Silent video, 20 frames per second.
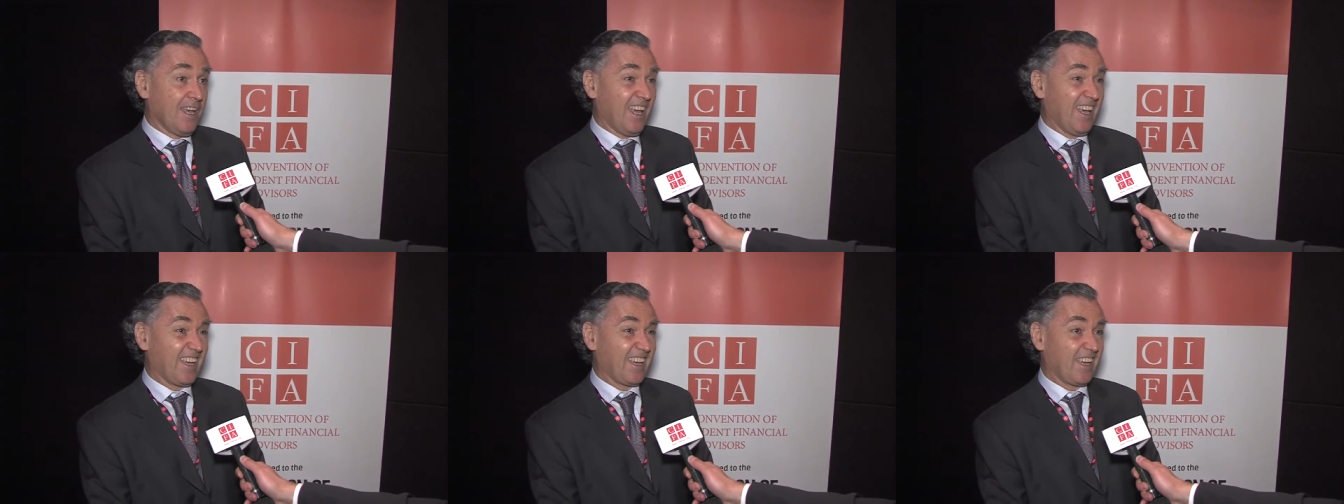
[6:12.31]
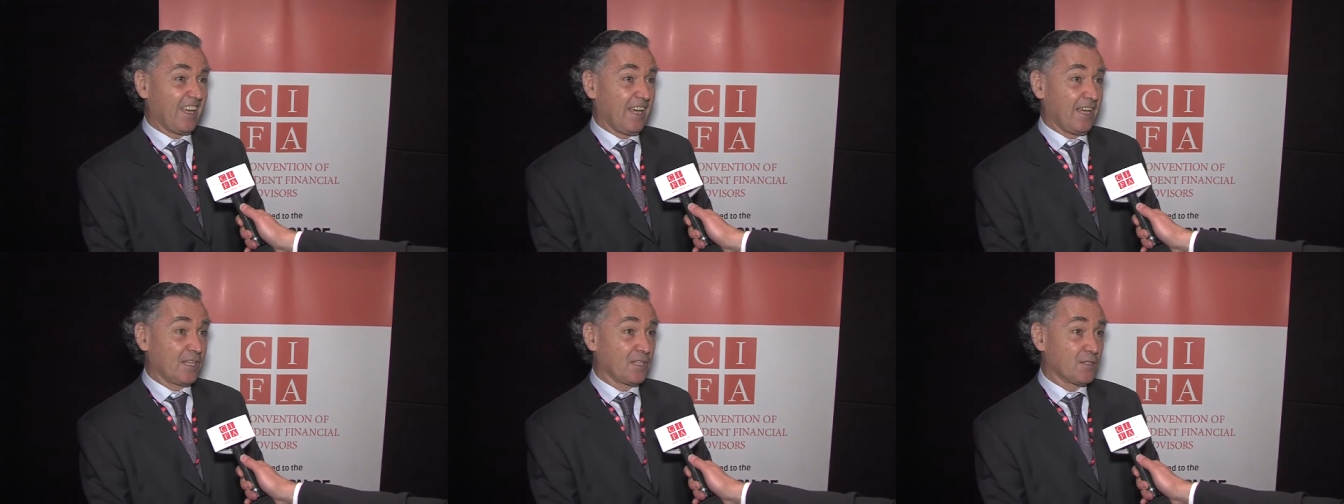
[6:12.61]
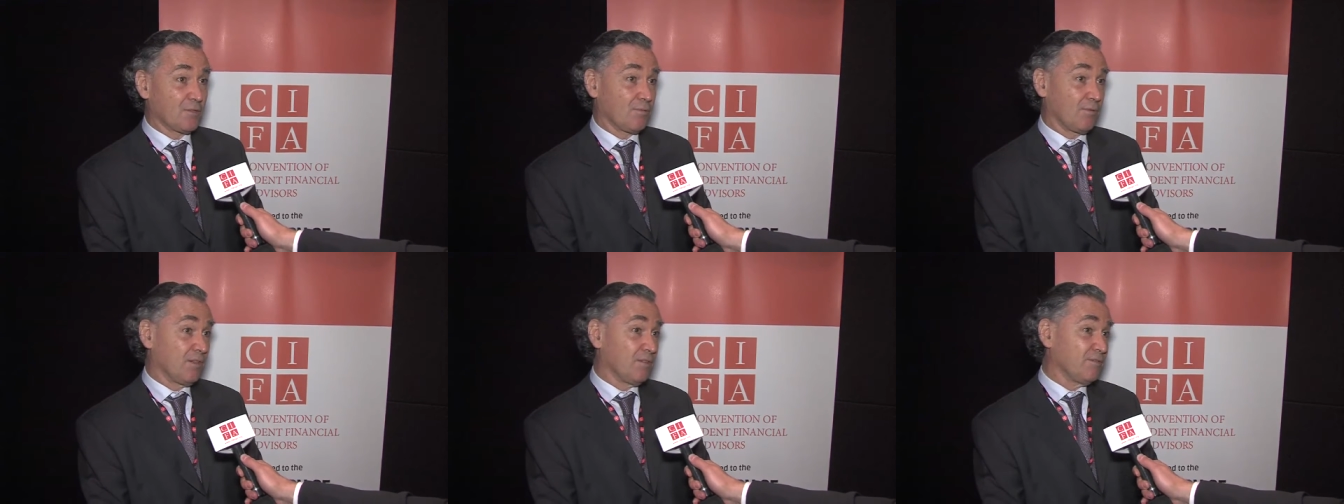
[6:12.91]

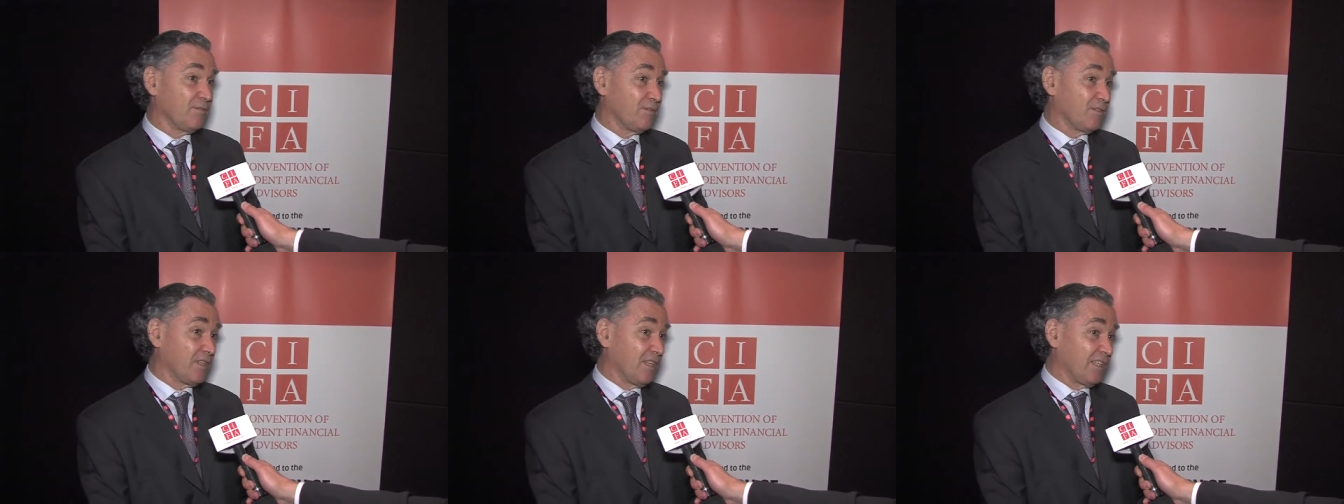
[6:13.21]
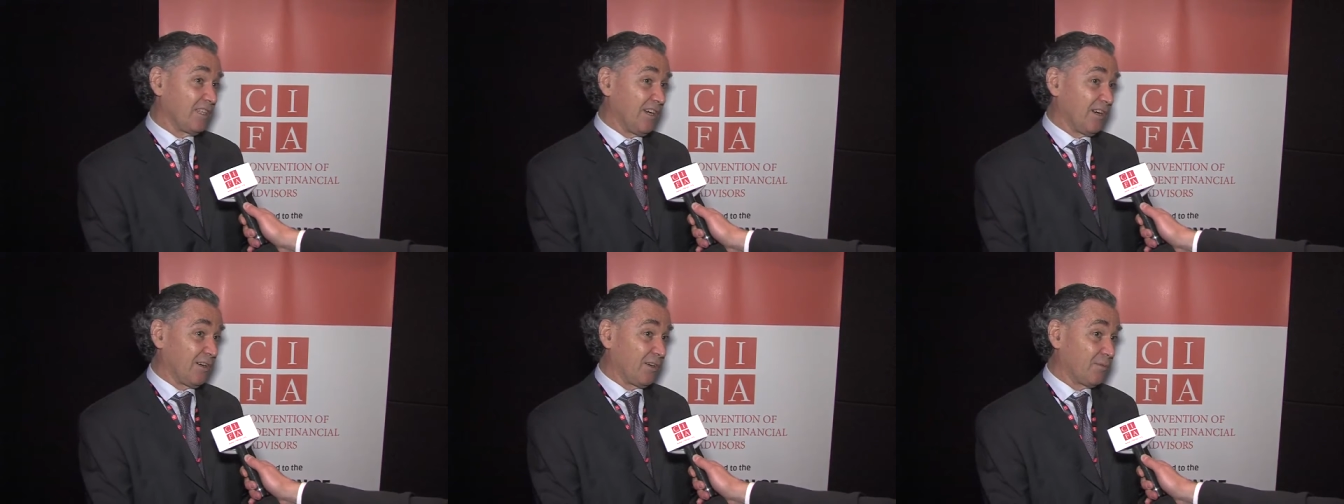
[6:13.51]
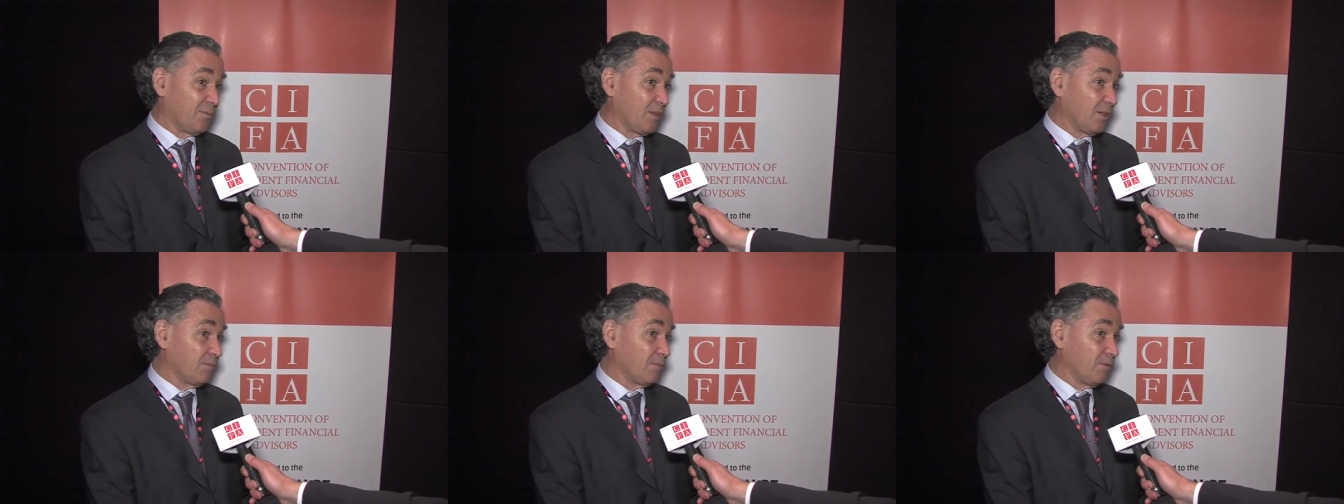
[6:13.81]
engage with the younger
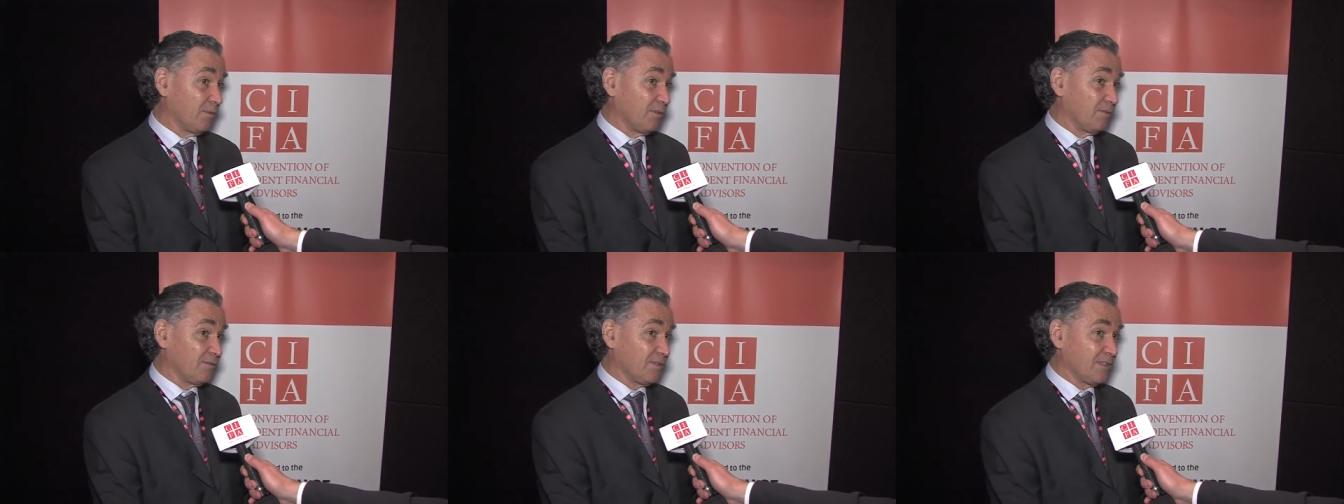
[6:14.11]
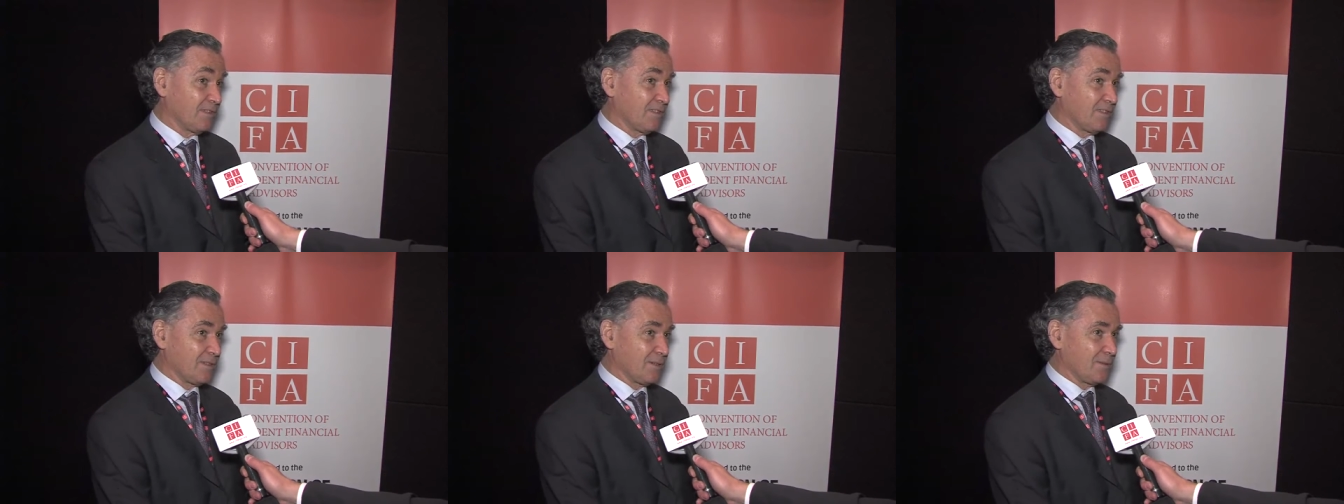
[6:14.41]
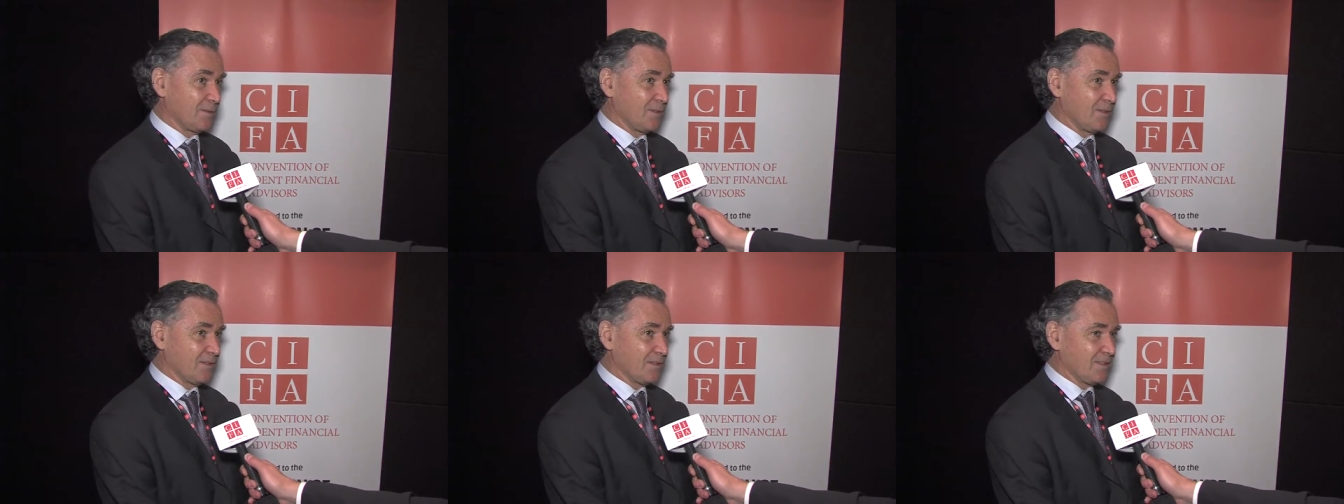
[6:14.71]
people, of the
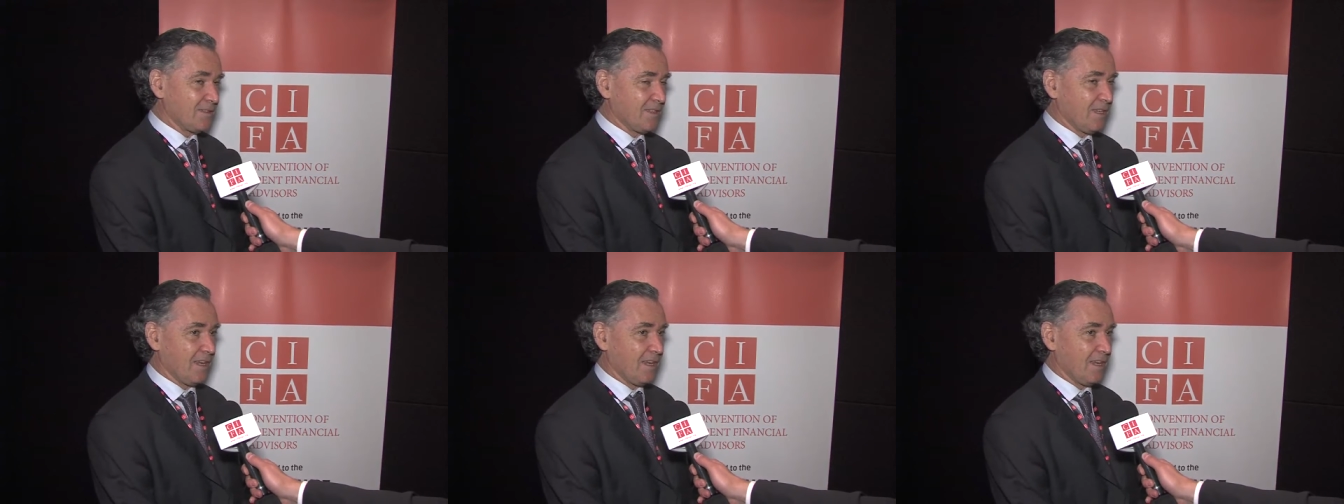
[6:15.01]
students,